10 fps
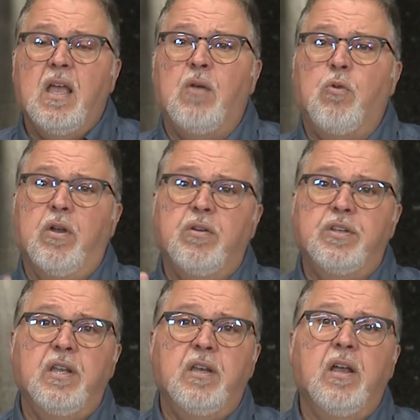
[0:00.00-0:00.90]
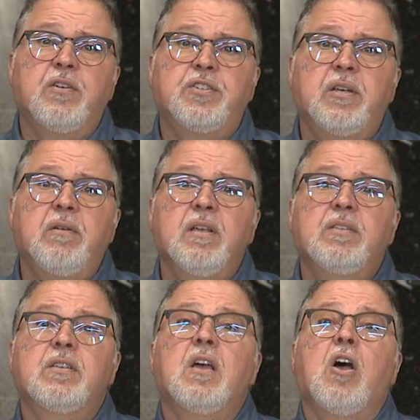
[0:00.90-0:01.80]
and we're continuing our
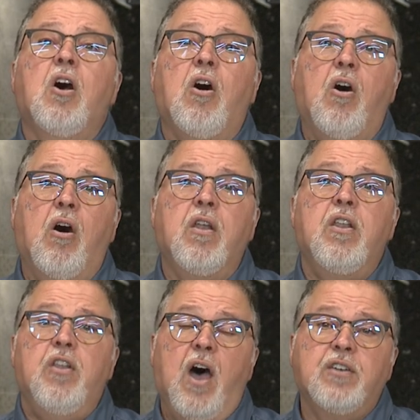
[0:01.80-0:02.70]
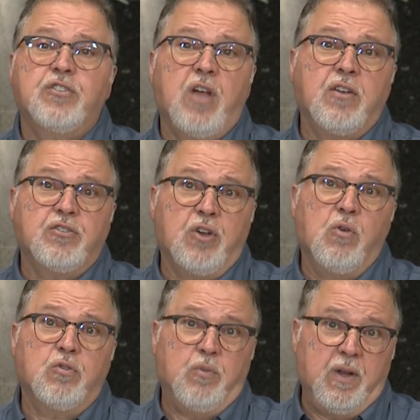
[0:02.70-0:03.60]
series on Not Shot
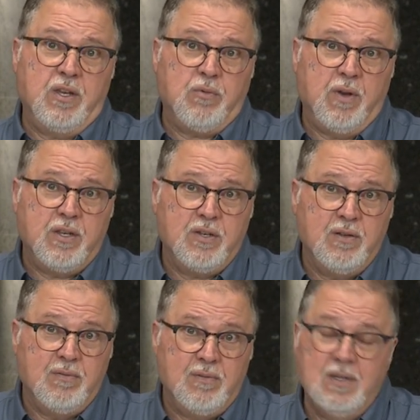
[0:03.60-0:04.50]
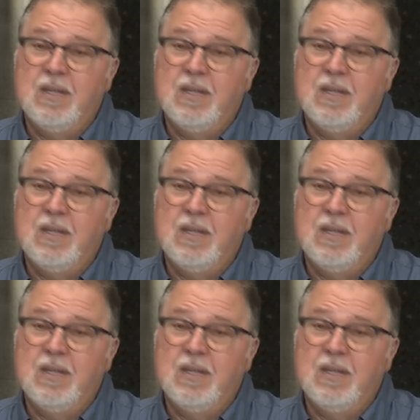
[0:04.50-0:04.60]
Show 2022.